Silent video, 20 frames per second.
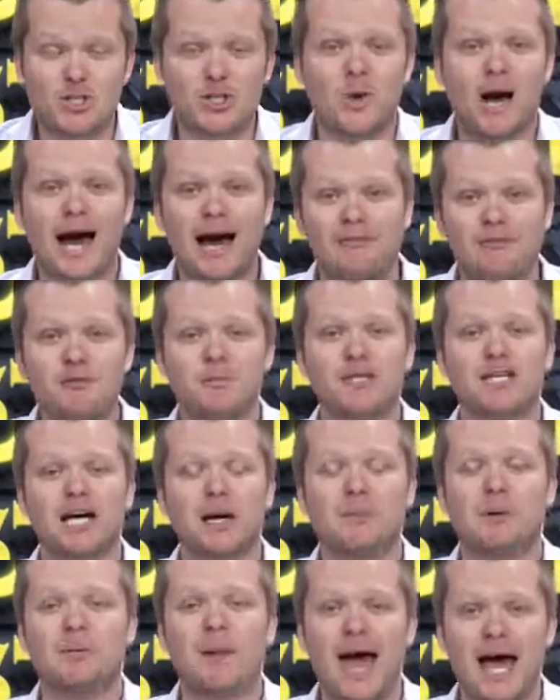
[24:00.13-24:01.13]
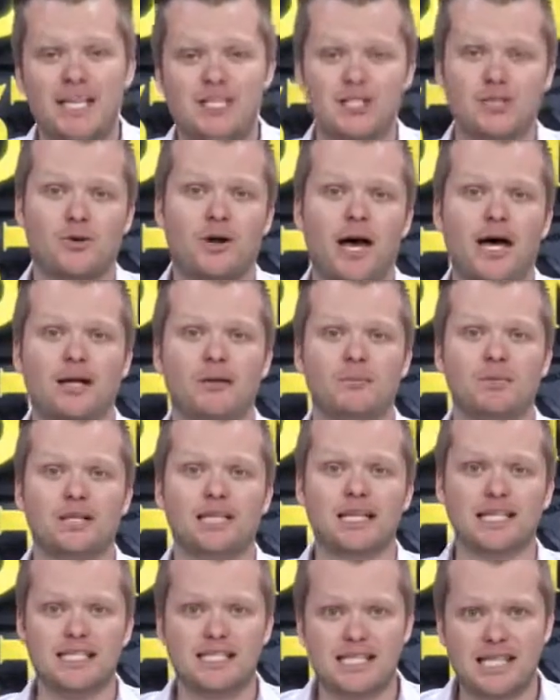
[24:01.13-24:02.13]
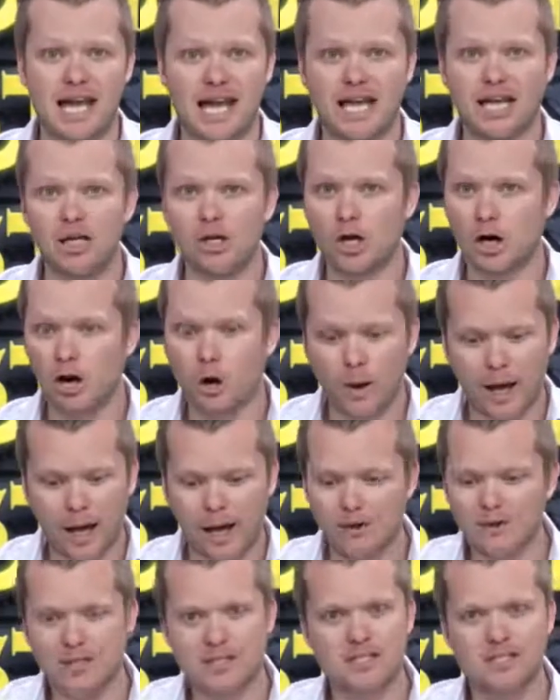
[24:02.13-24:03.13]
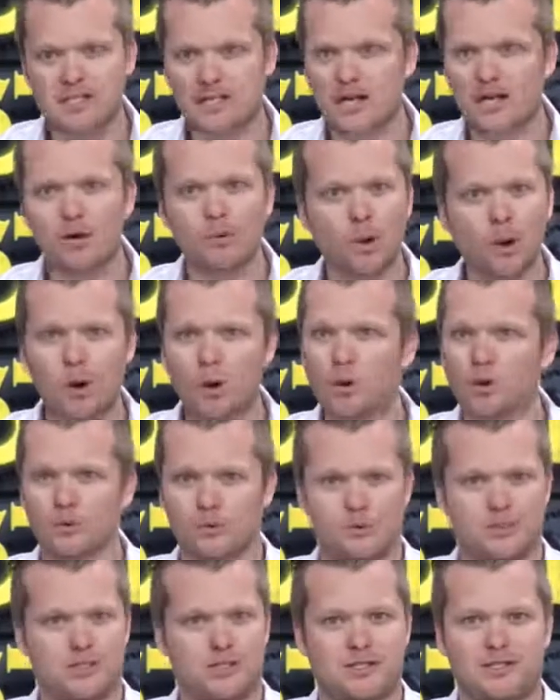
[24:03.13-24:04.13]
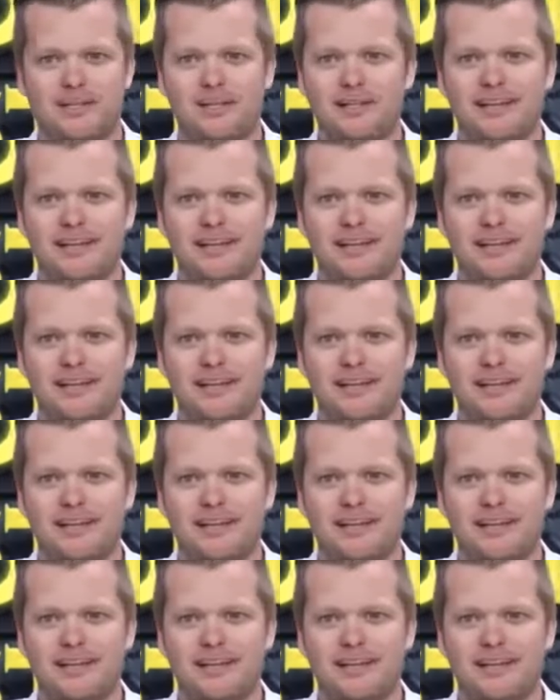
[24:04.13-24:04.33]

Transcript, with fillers: have to become a master at it because they know how this thing rolls.